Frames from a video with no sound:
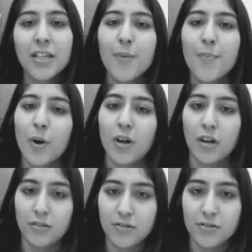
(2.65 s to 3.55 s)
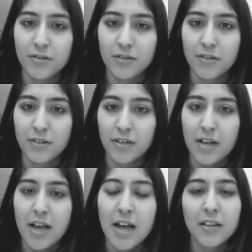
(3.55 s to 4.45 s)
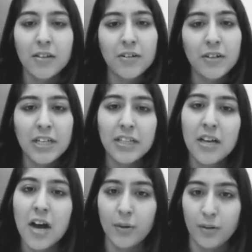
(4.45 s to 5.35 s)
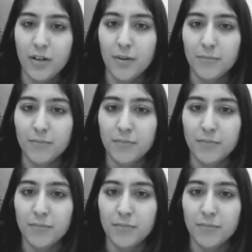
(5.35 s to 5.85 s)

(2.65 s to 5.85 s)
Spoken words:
the products. And thirdly, the outcome.